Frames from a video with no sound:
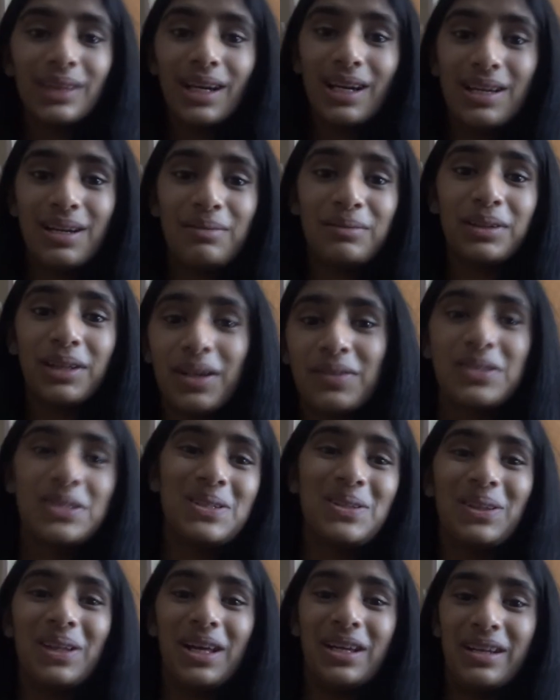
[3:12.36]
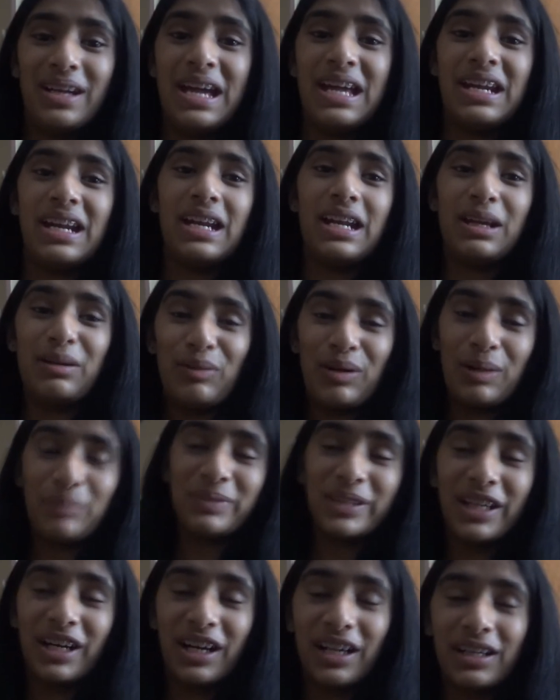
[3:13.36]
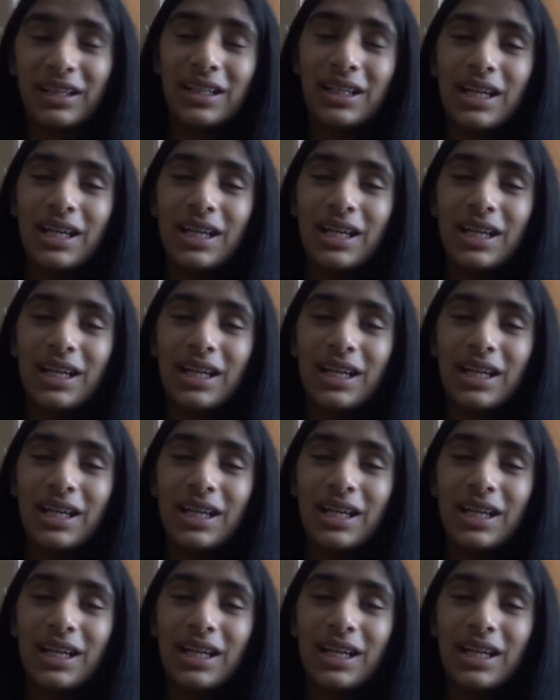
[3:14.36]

I'm going to have to do a lot of editing when I'm there.